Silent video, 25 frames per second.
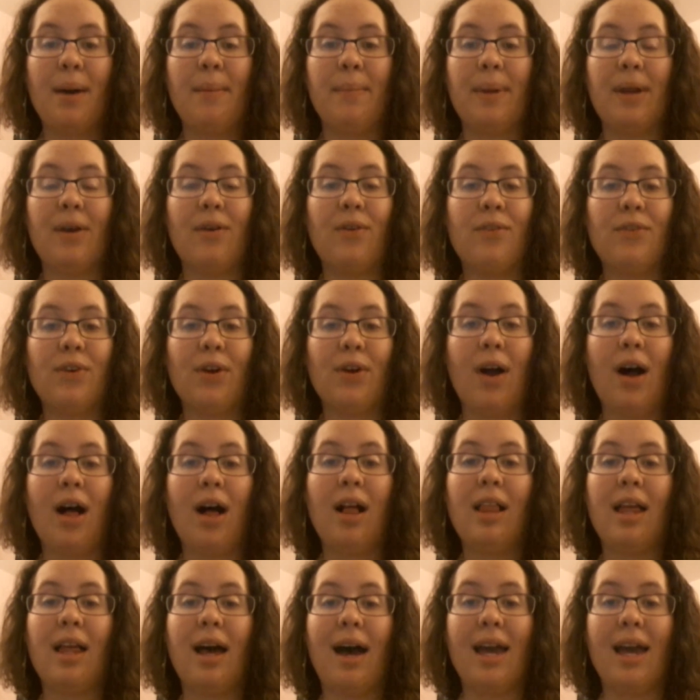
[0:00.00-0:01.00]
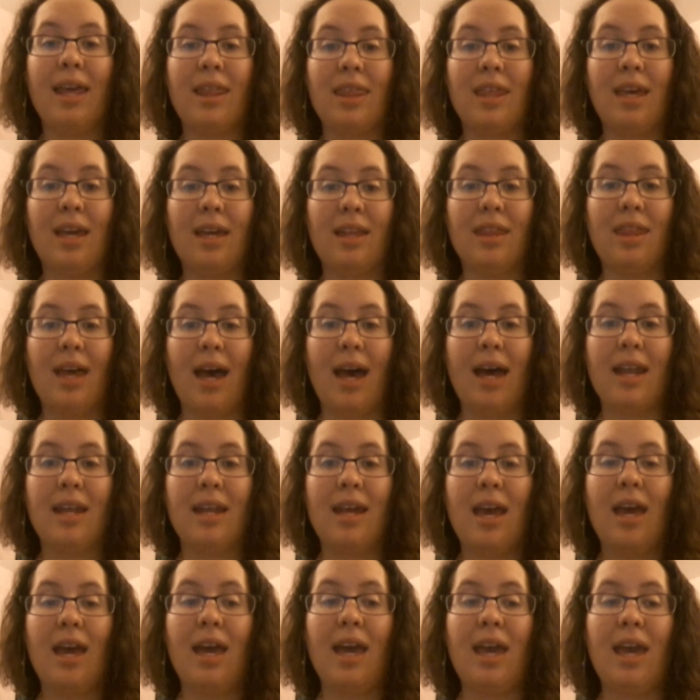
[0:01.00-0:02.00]
But overall, I think that
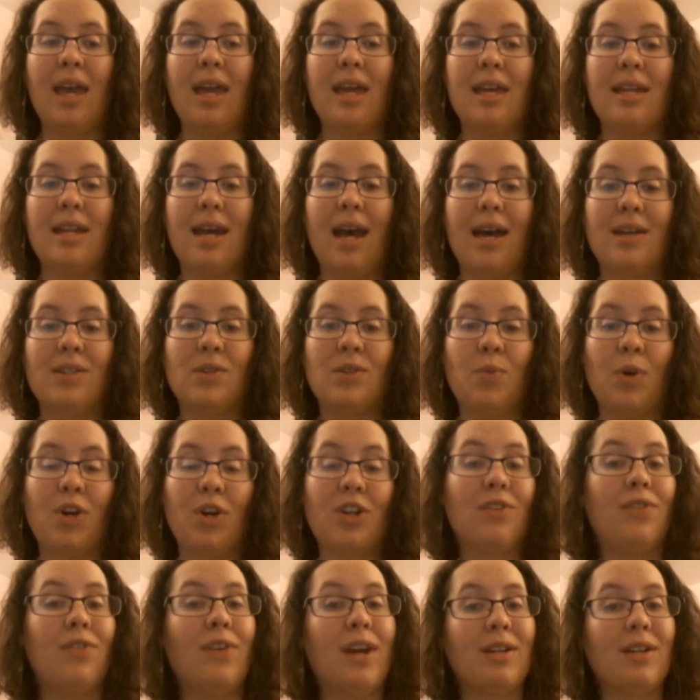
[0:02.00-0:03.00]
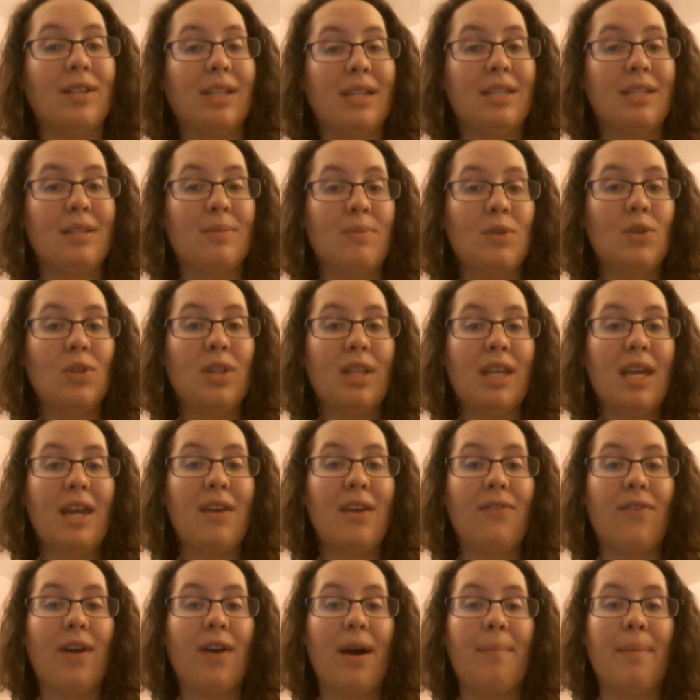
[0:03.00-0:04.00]
it has worked fairly
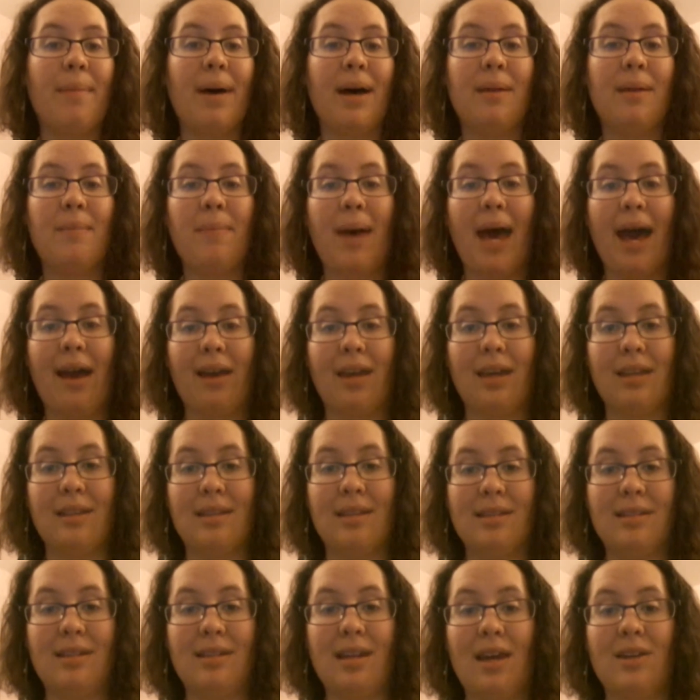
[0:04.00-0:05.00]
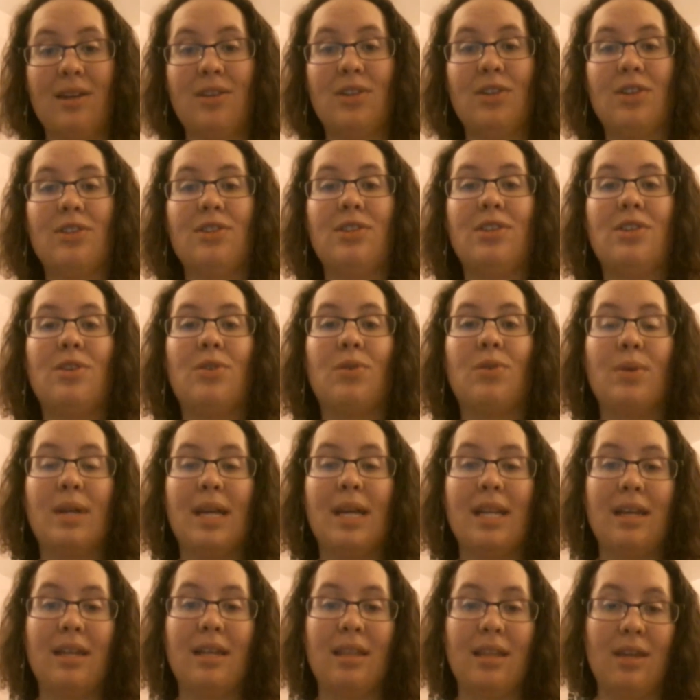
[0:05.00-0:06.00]
smoothly, from unpacking the standard to
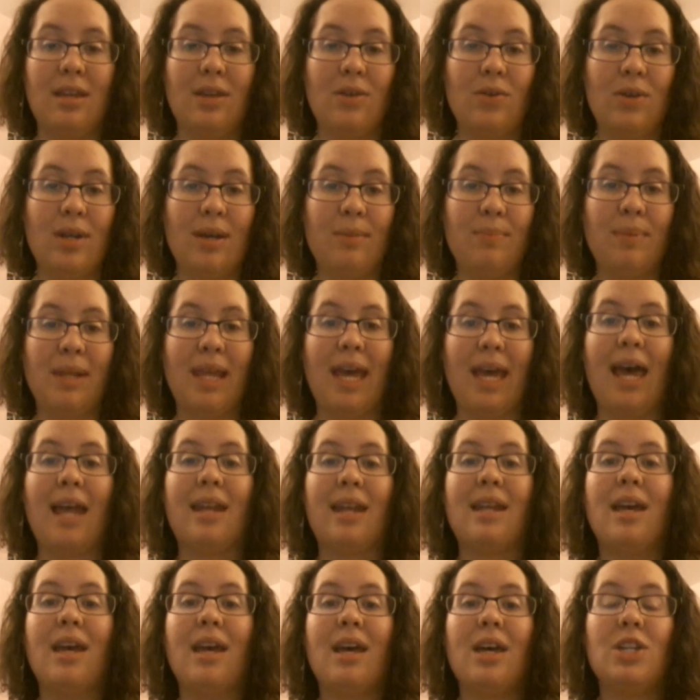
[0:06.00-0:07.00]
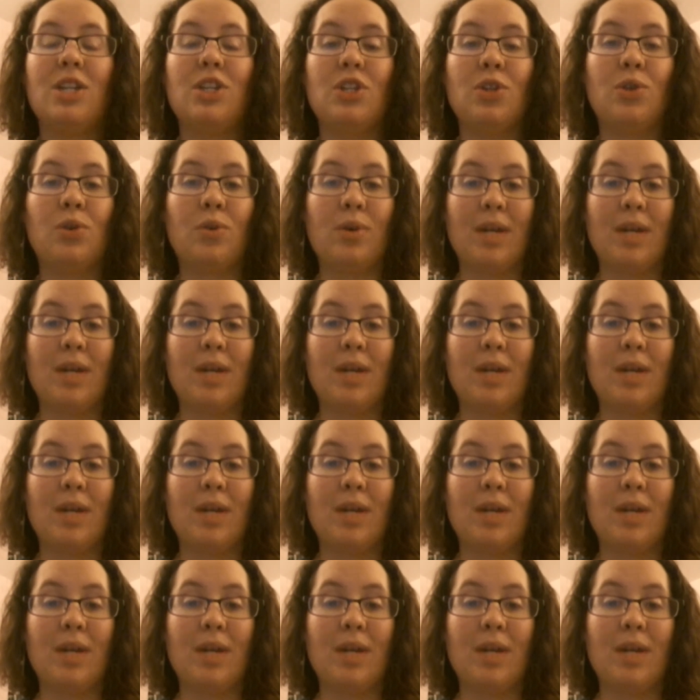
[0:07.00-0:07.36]
creating the unit plan to